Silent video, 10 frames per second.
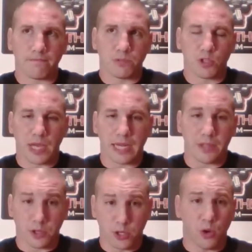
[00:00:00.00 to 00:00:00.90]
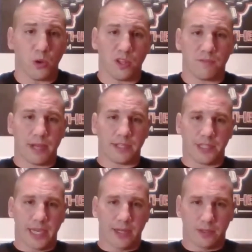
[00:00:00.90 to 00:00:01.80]
so kind of the goal of my
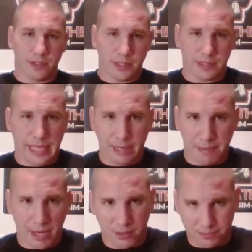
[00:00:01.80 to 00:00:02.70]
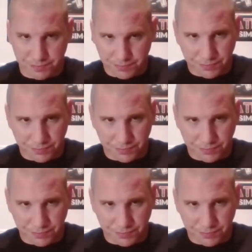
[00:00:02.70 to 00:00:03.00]
channel, it's not about